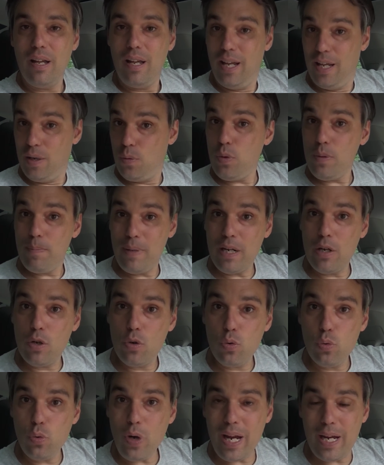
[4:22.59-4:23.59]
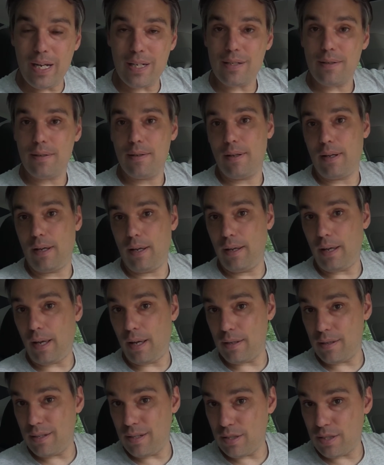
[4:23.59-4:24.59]
It would be great, I
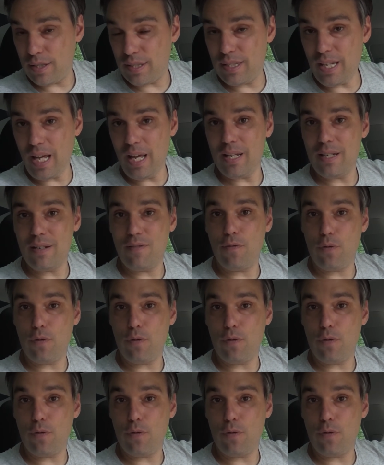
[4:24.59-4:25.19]
understand